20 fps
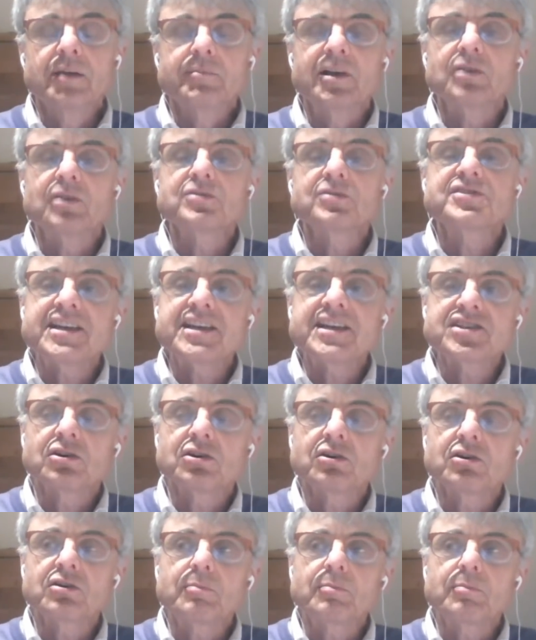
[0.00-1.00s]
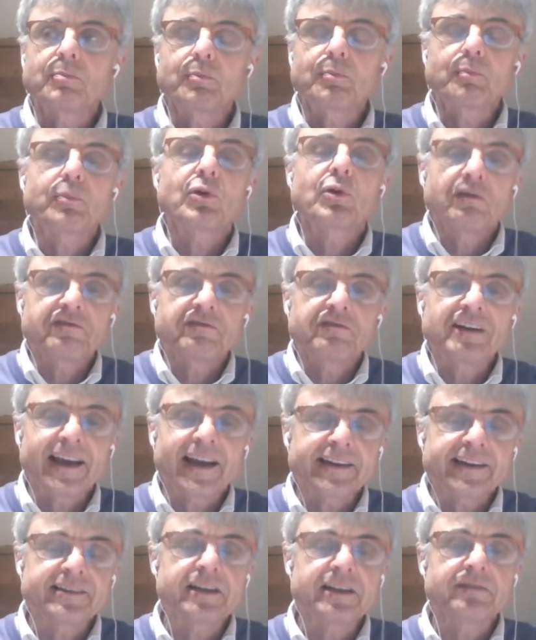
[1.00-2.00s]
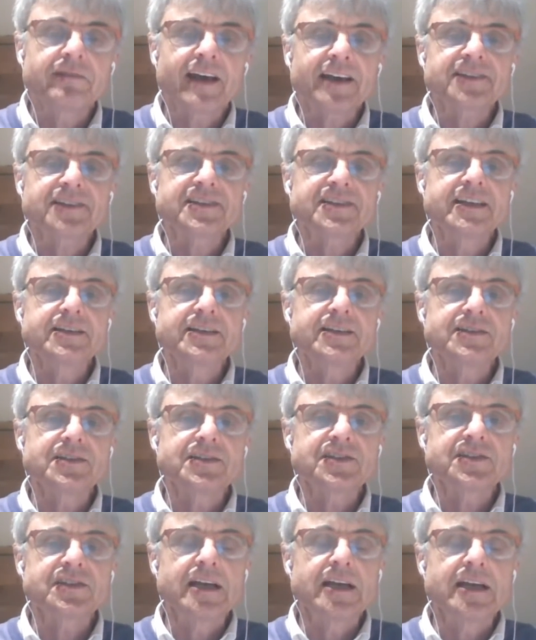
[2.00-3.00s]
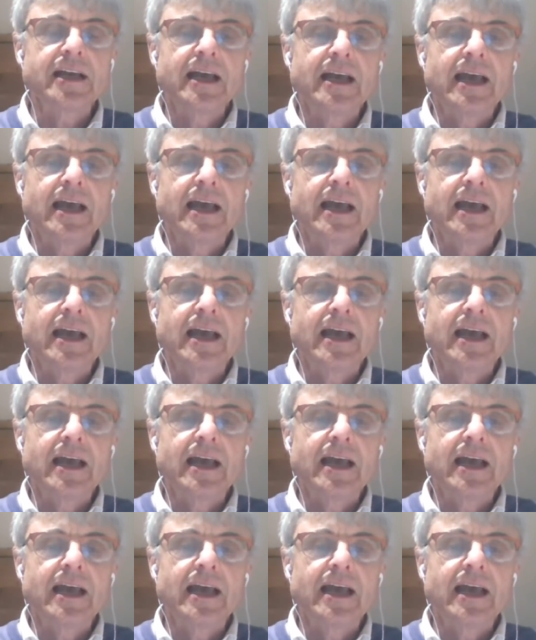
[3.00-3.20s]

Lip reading: because these are prophylactic vaccines,